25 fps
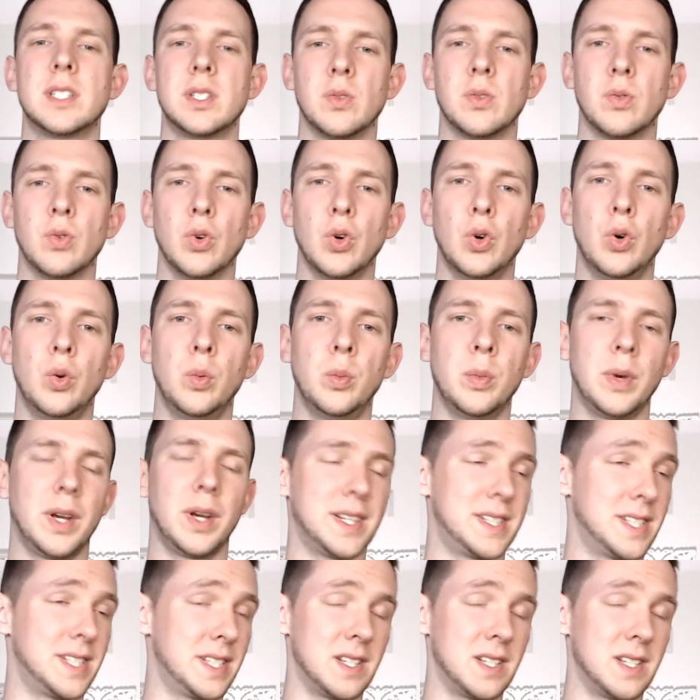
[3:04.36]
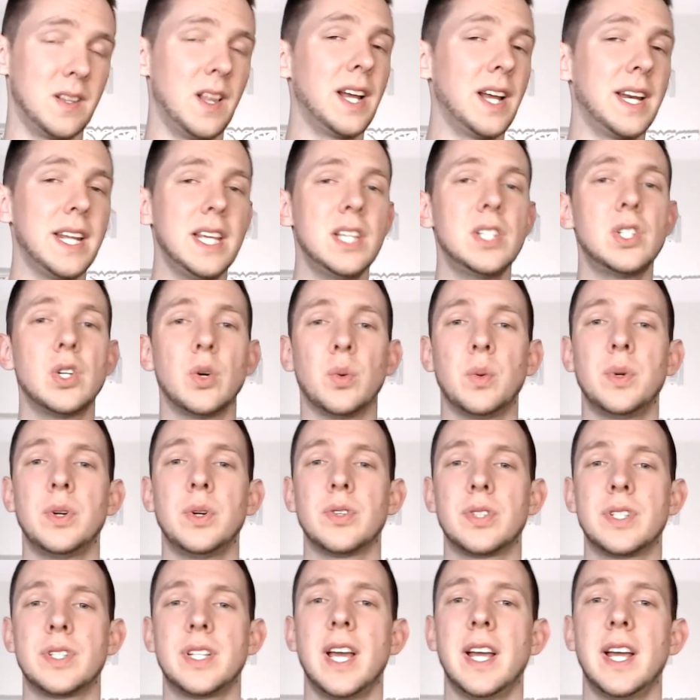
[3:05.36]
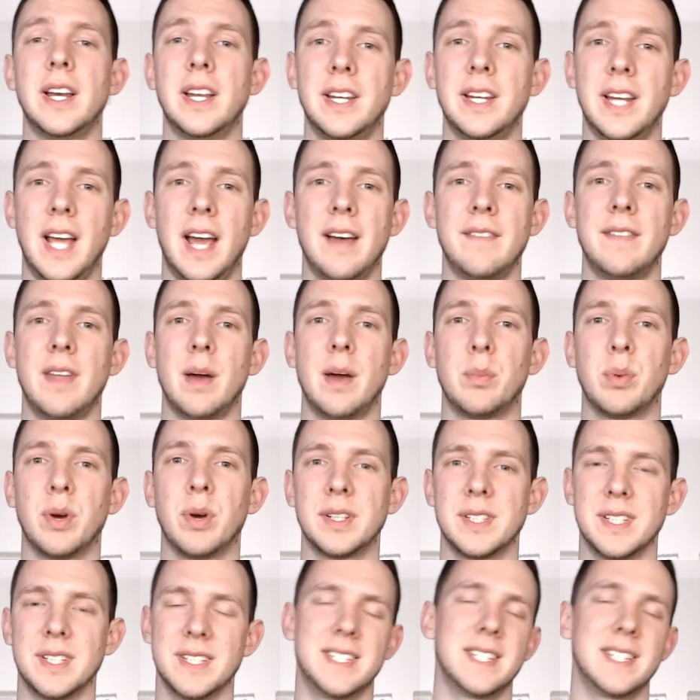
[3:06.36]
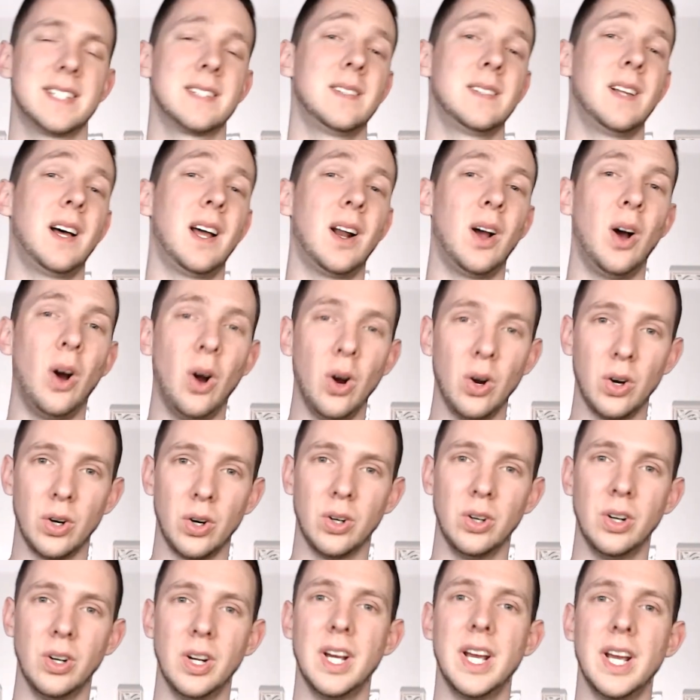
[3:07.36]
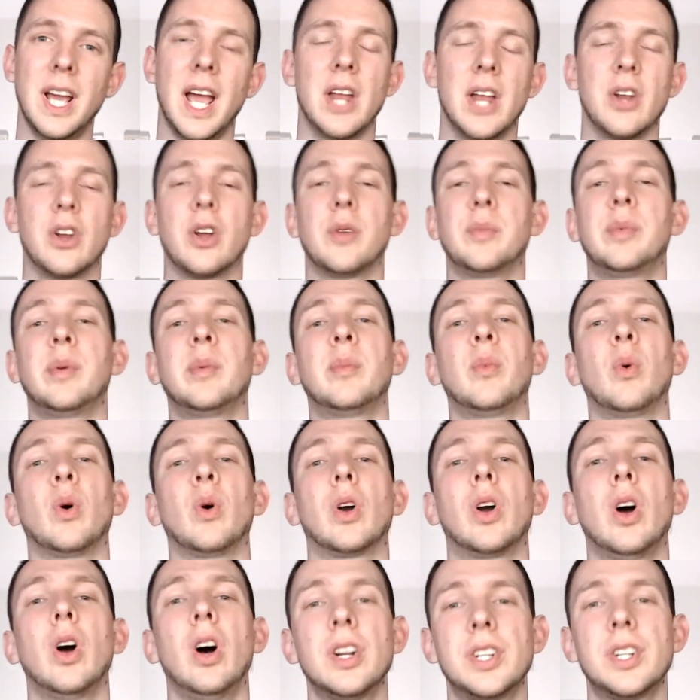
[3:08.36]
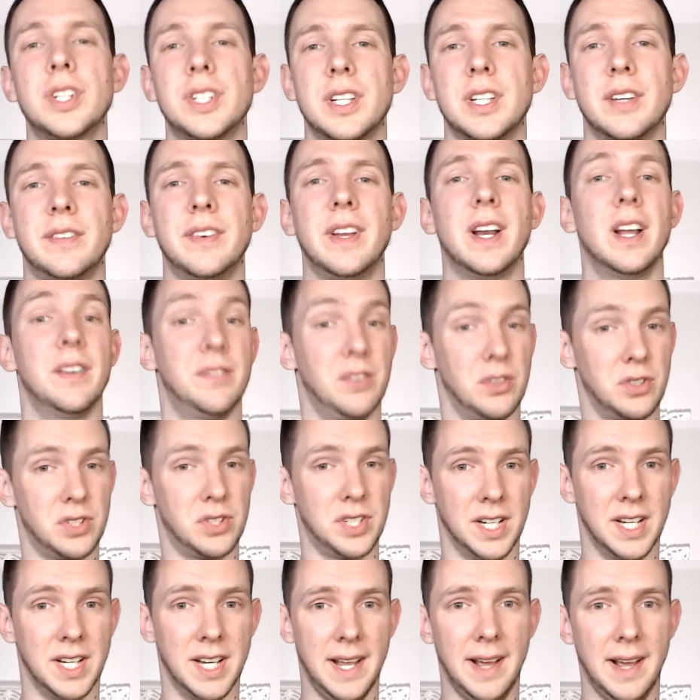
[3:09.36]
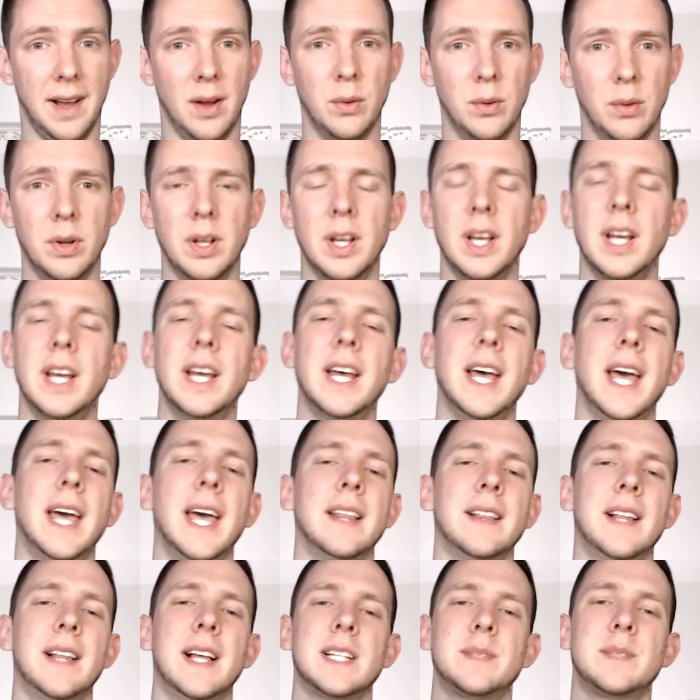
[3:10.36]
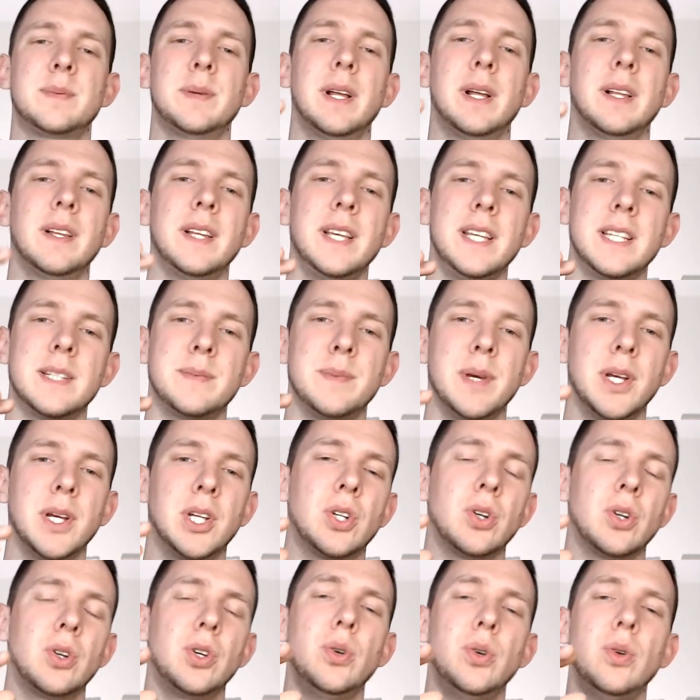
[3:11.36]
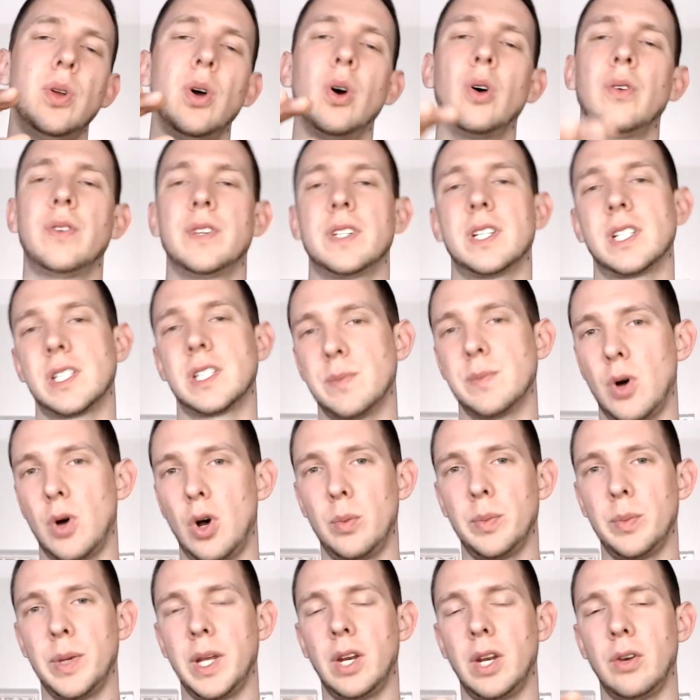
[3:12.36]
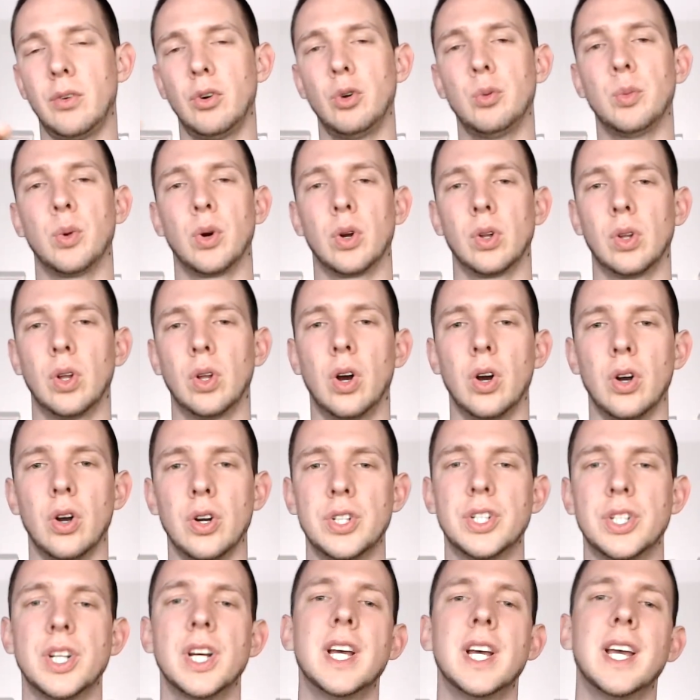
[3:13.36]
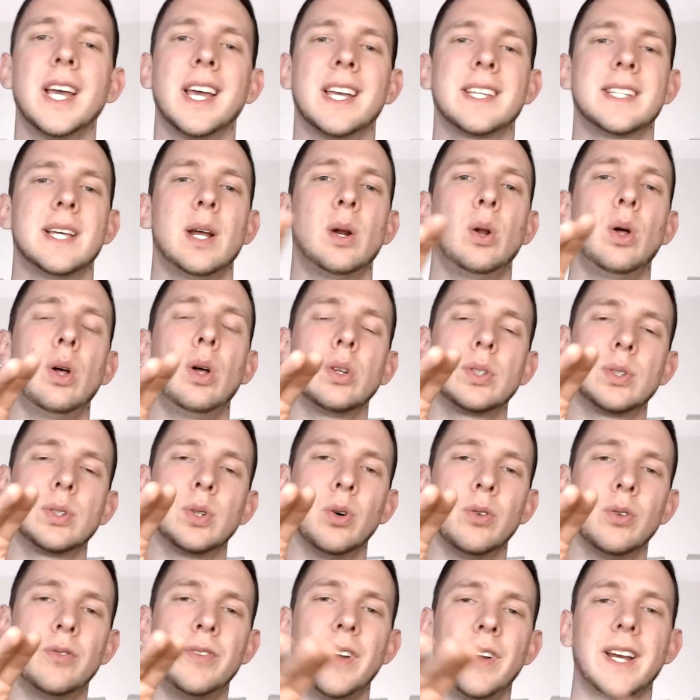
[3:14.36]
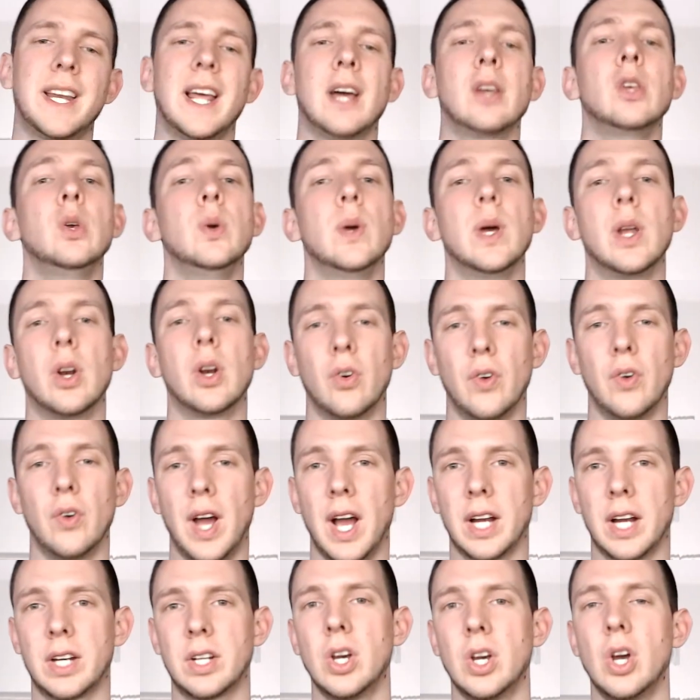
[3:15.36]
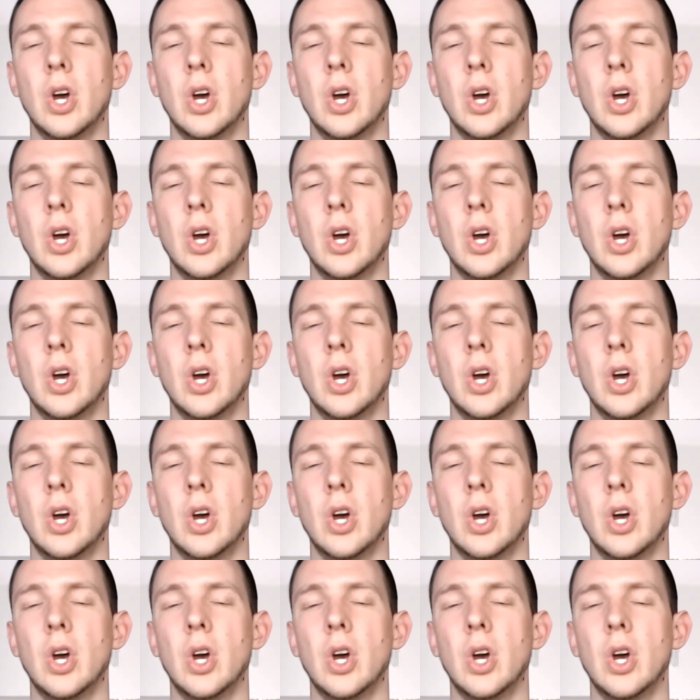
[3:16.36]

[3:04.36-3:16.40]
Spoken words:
the room? Because it's a lot easier when you're standing to have that presence. It's a lot harder, and you're going to be more conscious of it if you're sitting down. And last but not least, make sure you know if it's a small meeting room or a large, because that'll also affect how you interact